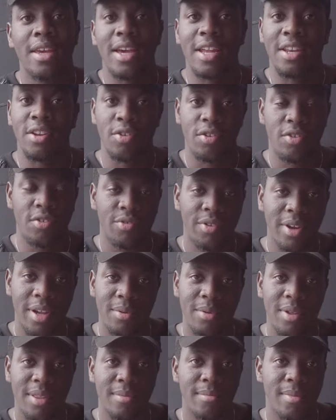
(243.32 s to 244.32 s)
and you're
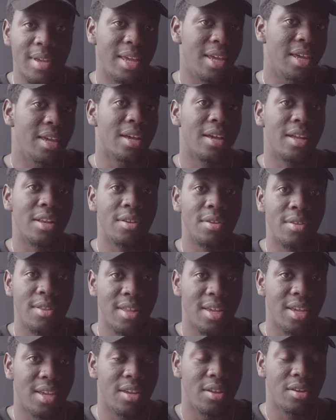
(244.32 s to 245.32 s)
agreeing with me and you
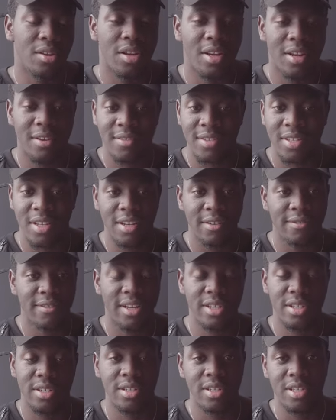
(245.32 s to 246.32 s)
think you don't have to study
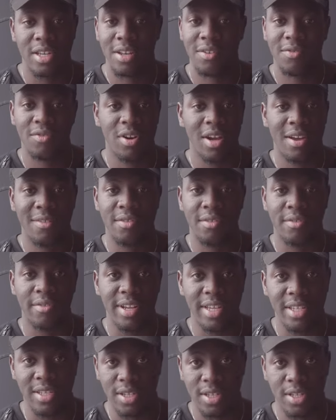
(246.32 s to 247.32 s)
fashion design for whatever
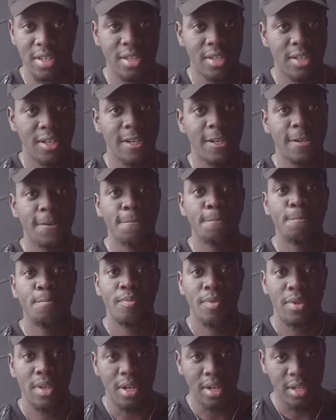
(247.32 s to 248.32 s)
reason,
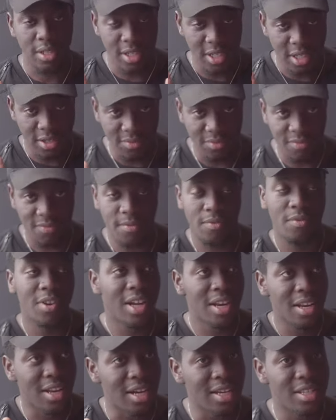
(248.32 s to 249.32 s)
just
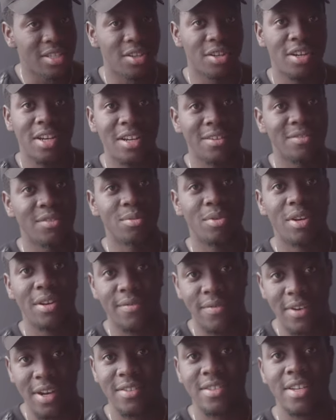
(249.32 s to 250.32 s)
realize you're gonna have to
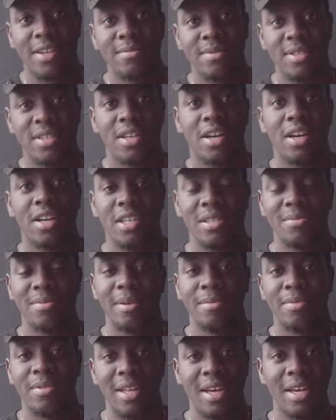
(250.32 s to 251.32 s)
work five times as hard as
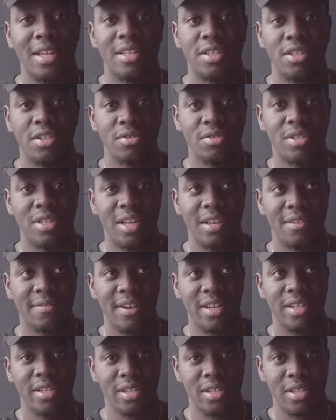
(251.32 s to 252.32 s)
people that do study
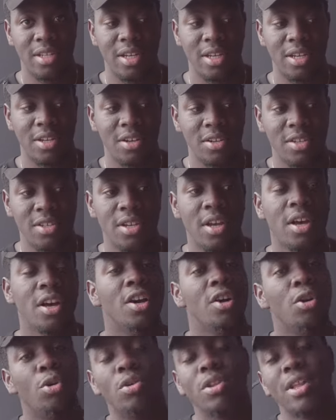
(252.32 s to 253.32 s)
fashion design, because
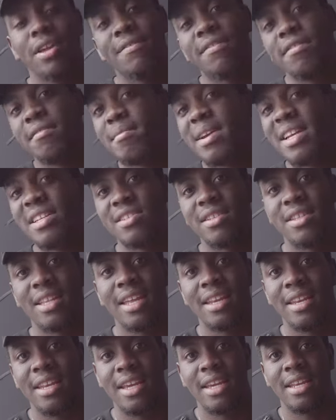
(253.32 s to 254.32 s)
all the information
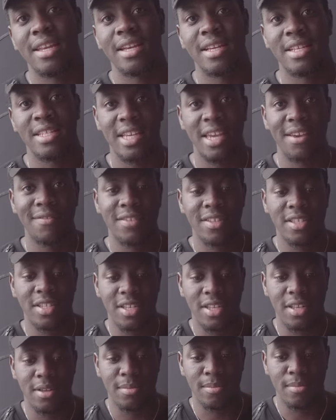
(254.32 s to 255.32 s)
they need is given
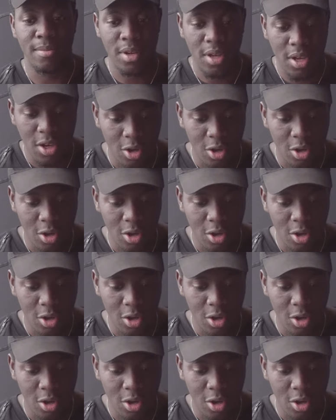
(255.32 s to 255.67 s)
to them